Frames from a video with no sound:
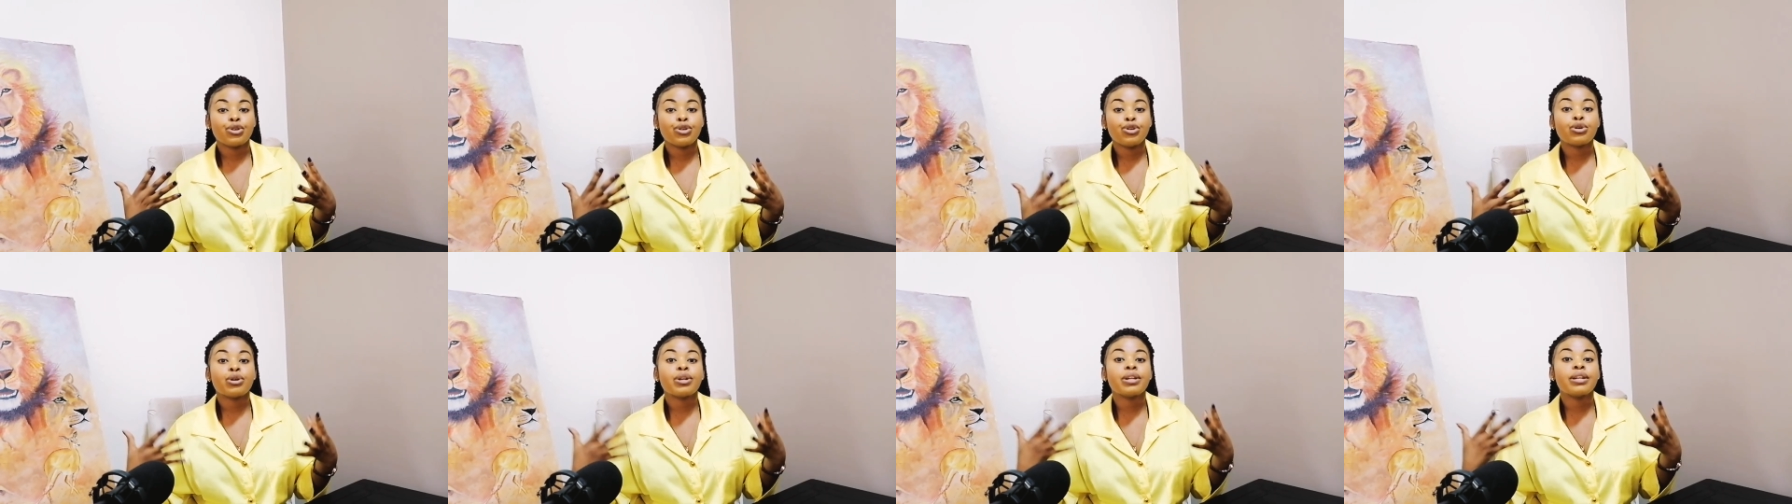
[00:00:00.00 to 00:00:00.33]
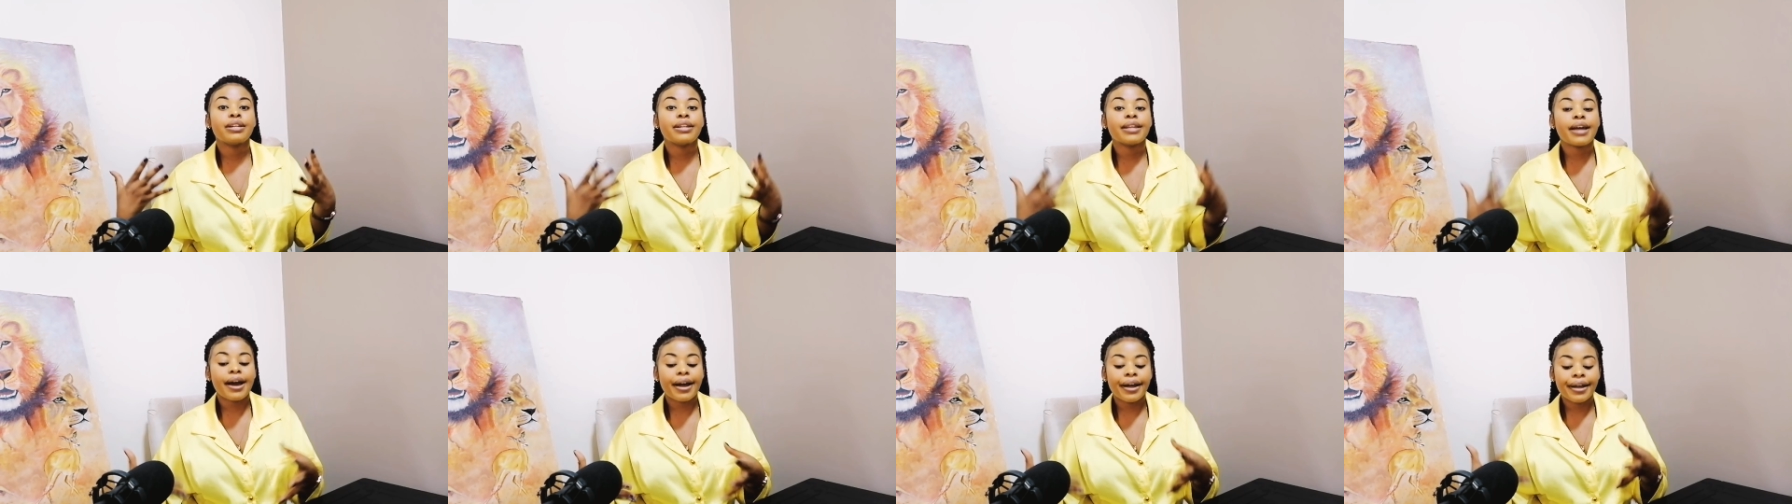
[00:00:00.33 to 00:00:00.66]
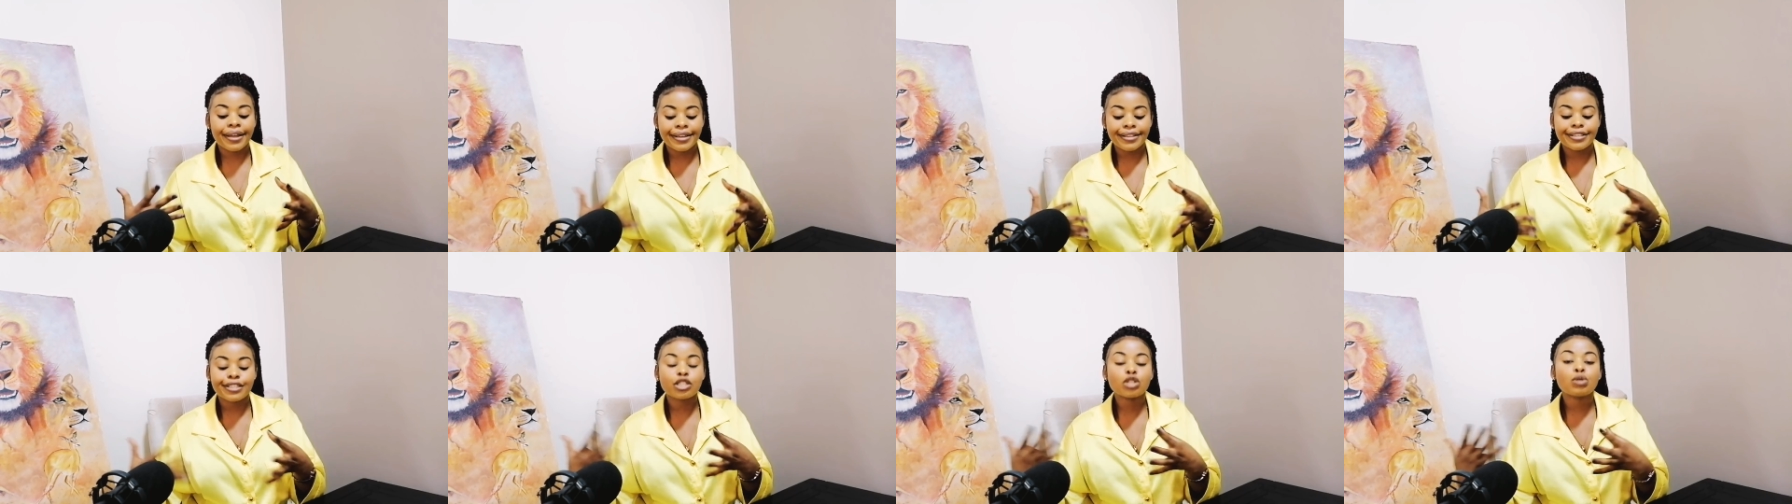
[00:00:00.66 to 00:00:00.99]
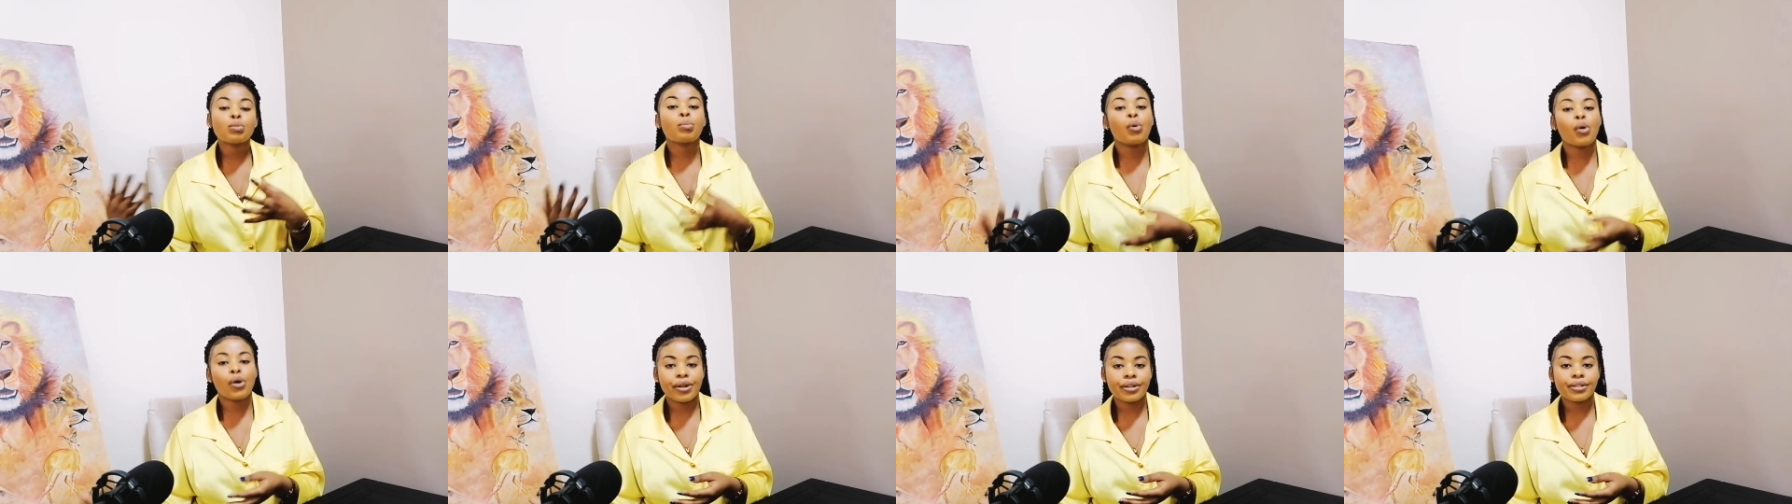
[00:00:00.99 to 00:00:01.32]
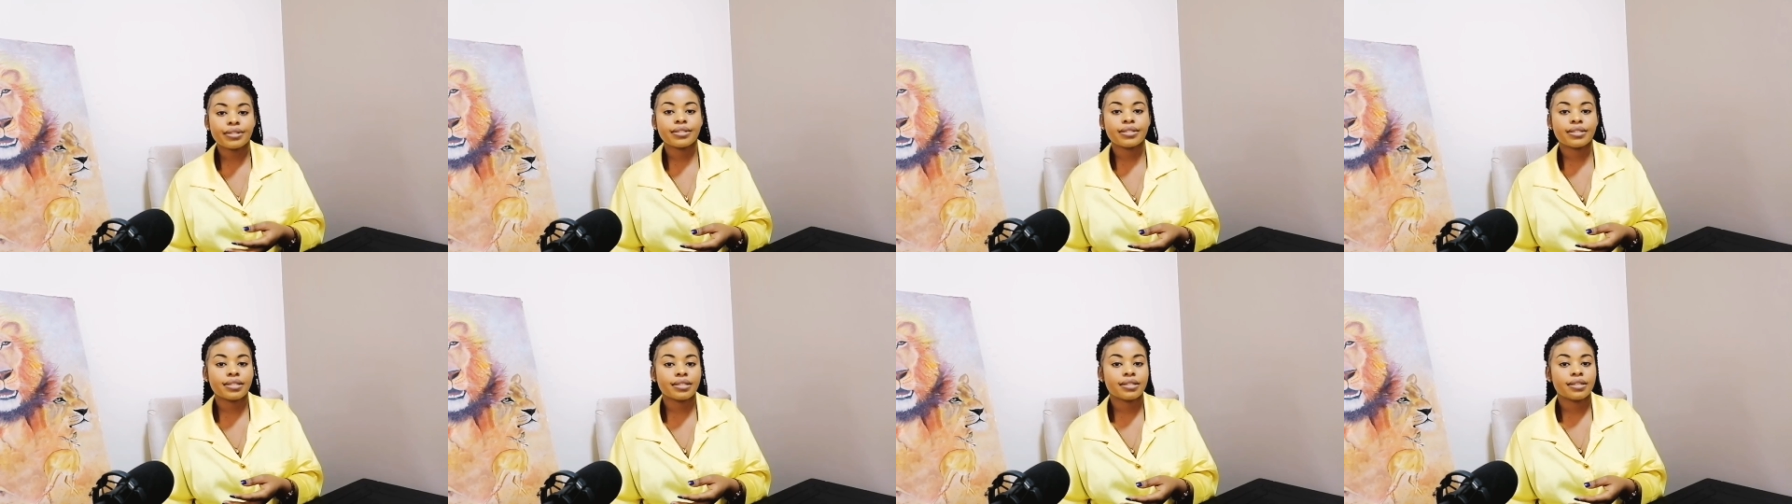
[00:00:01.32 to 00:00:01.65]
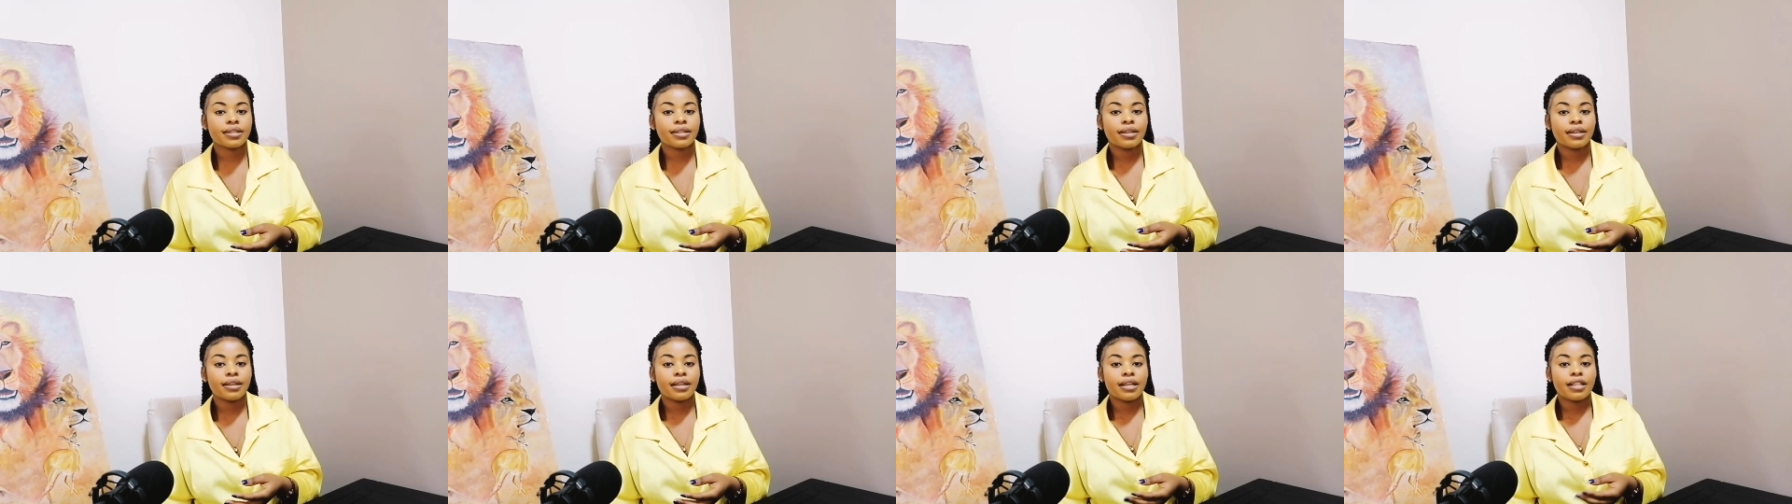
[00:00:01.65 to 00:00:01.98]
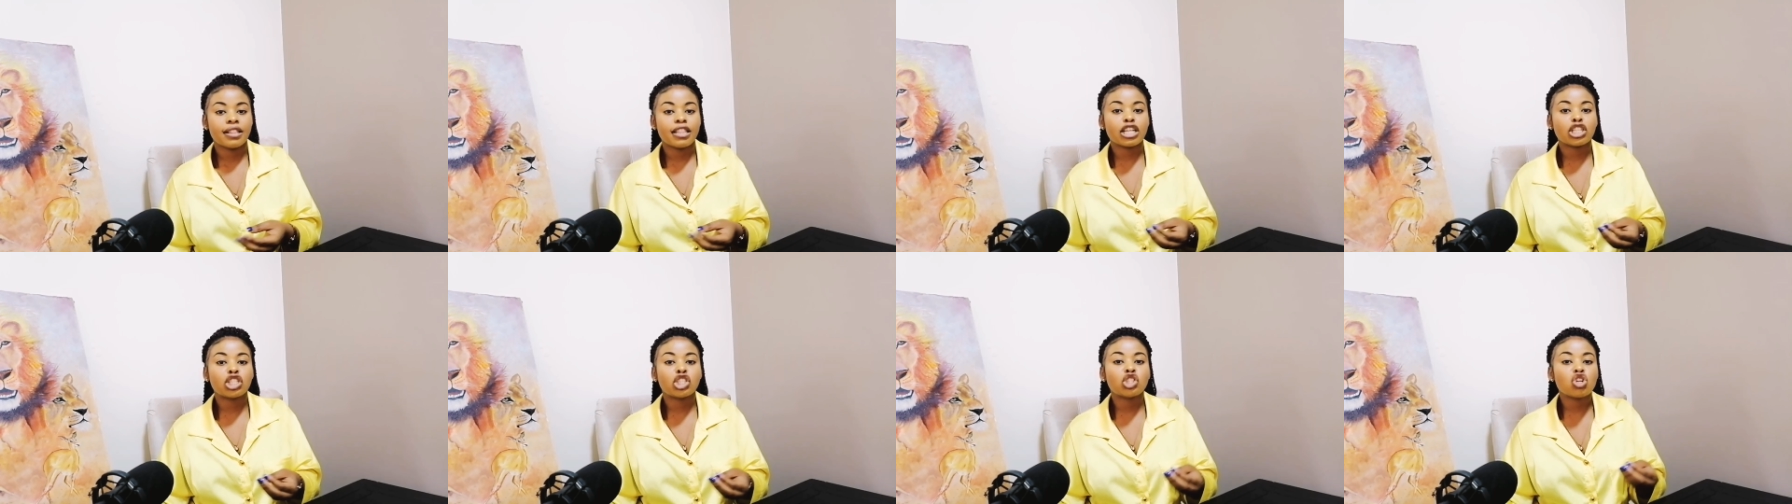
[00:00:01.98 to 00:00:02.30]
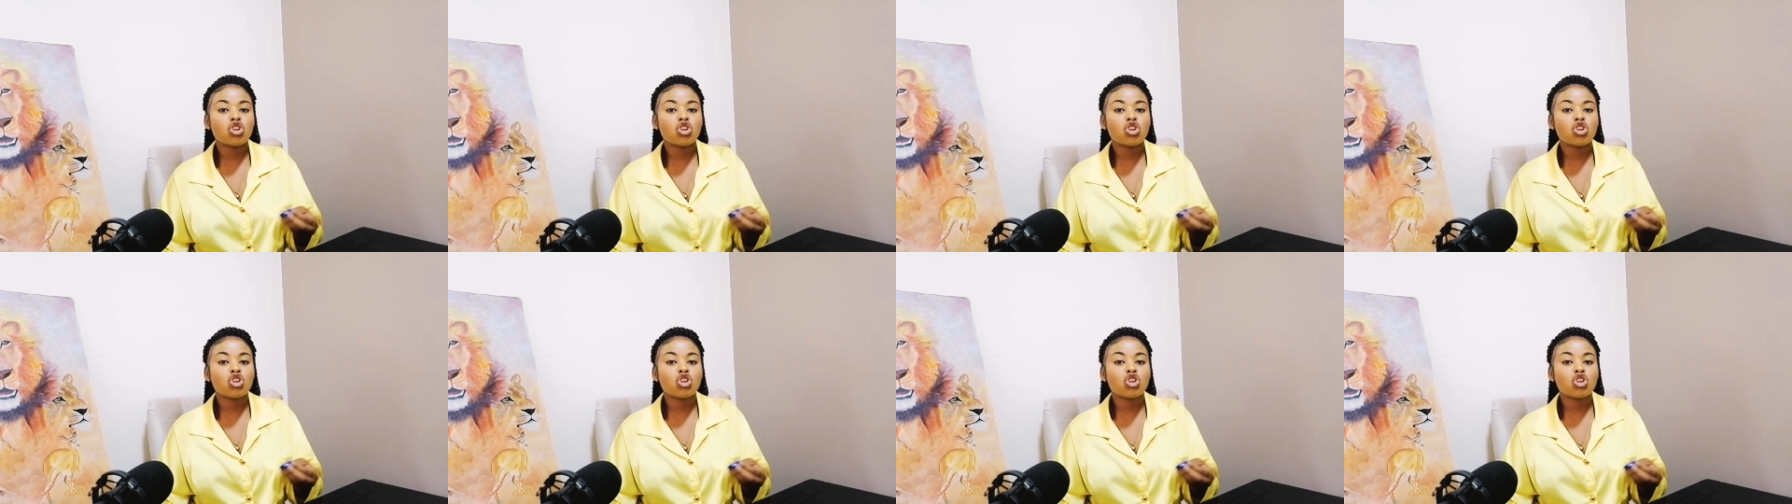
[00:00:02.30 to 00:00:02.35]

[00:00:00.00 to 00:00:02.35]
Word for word: your darkest points that